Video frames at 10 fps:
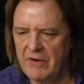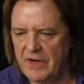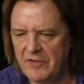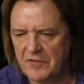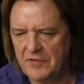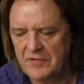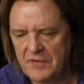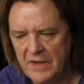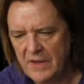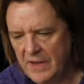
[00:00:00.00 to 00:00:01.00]
it is, it's,
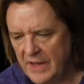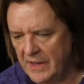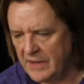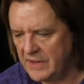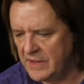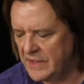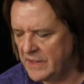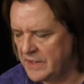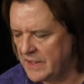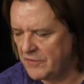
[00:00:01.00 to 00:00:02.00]
it,
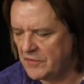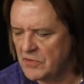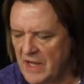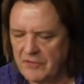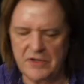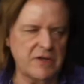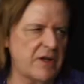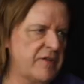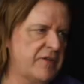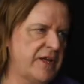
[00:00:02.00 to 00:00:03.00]
you know, it's two thousand
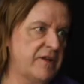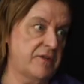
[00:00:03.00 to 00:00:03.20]
nineteen, it's